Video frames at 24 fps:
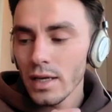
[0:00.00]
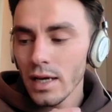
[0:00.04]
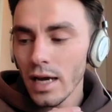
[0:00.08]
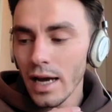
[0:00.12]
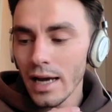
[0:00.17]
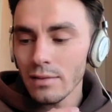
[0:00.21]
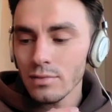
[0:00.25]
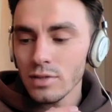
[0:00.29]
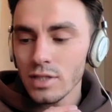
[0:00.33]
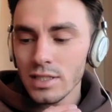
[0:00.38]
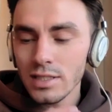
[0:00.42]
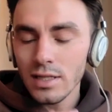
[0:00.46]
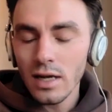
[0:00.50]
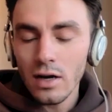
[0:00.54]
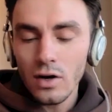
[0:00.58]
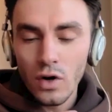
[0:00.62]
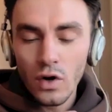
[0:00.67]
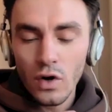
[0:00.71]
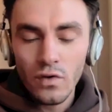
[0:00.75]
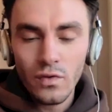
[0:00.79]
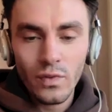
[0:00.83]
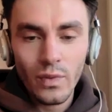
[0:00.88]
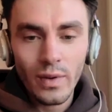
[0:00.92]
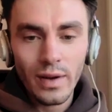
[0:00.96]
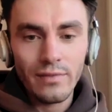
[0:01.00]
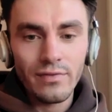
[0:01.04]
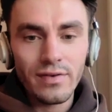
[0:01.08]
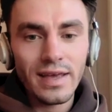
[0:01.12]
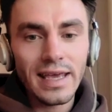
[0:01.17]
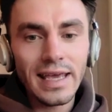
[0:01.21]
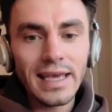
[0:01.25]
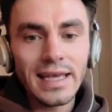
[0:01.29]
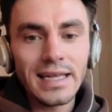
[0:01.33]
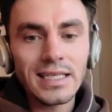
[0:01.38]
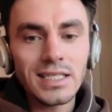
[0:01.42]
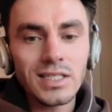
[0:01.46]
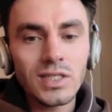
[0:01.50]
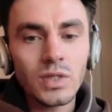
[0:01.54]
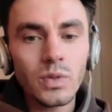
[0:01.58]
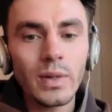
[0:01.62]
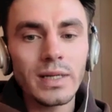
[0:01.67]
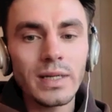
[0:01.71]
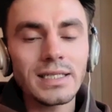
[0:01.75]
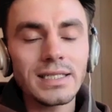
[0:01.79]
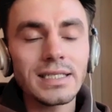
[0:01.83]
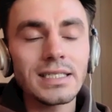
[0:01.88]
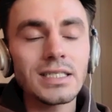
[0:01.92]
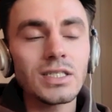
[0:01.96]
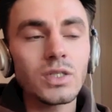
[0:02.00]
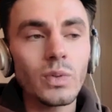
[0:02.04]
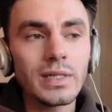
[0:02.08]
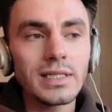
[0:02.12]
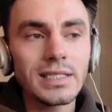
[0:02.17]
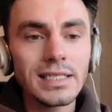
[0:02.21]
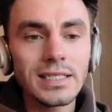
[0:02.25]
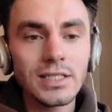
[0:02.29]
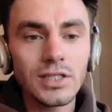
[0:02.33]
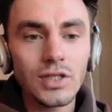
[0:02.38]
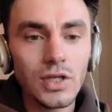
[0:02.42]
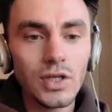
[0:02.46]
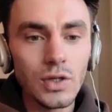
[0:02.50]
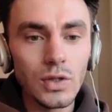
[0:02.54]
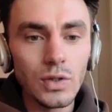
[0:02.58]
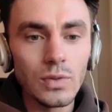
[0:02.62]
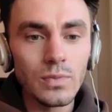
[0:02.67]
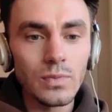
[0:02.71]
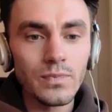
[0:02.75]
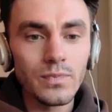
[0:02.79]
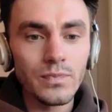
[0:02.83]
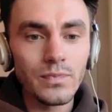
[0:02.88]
to start off with, in 2022,